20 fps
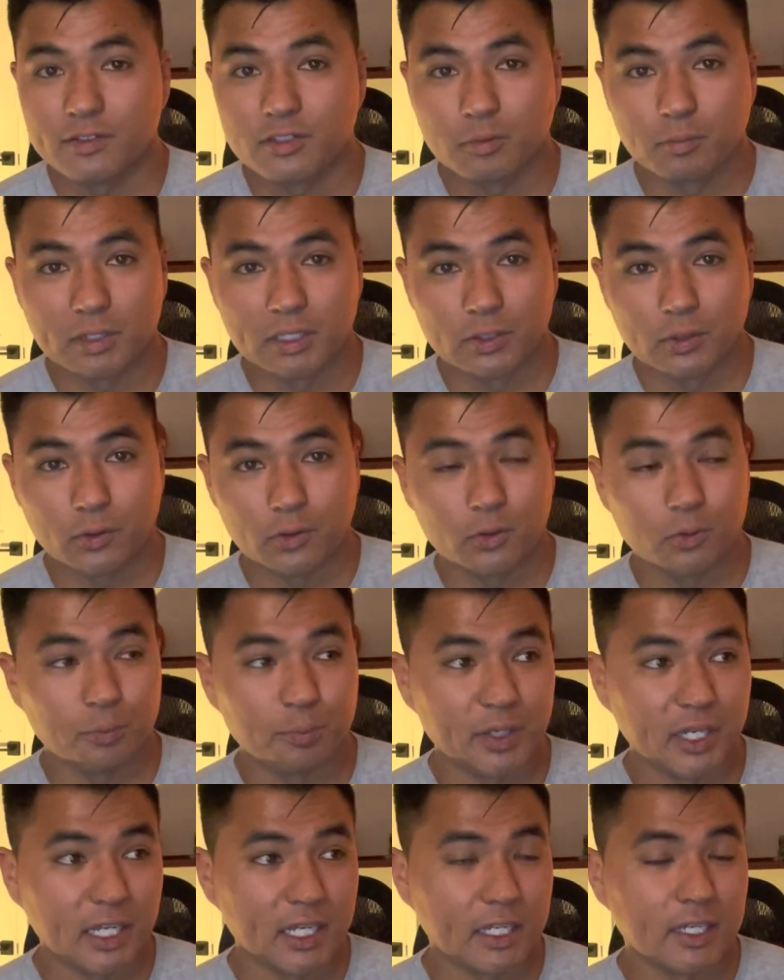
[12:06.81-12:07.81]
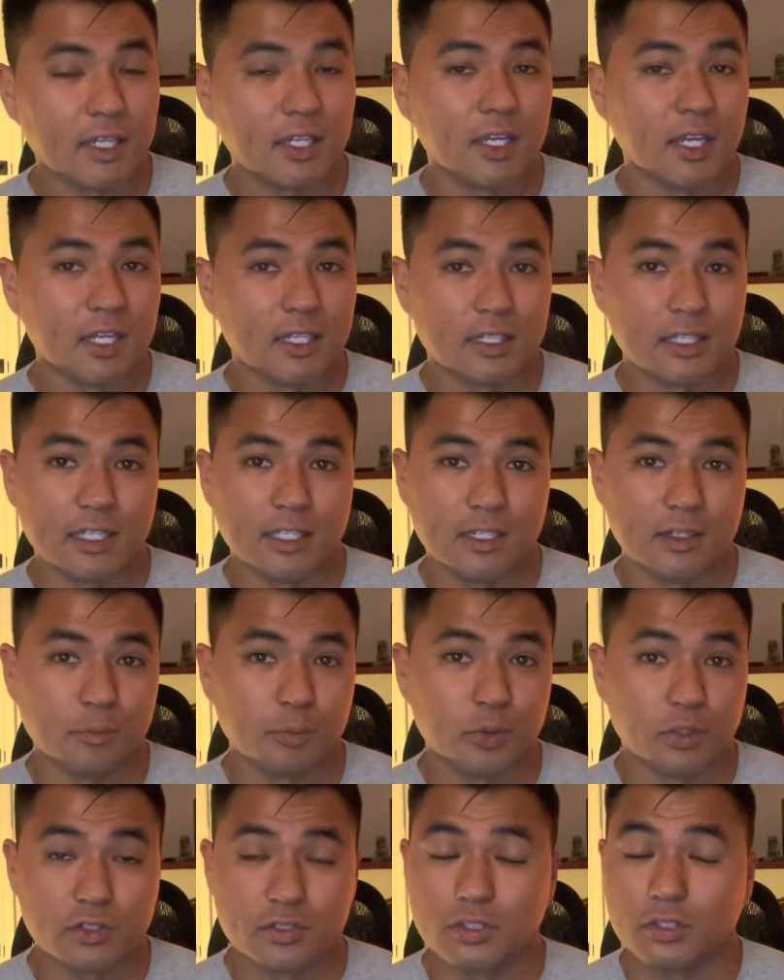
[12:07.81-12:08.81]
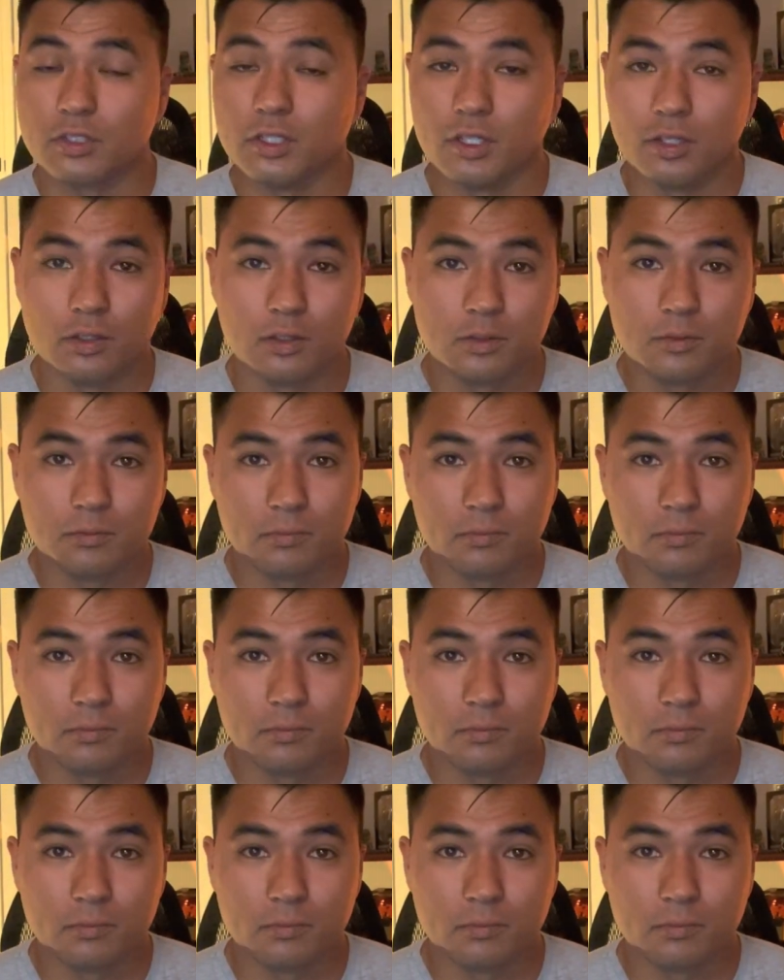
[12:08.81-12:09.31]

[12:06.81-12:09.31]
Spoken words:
to my local bank and get a personal loan,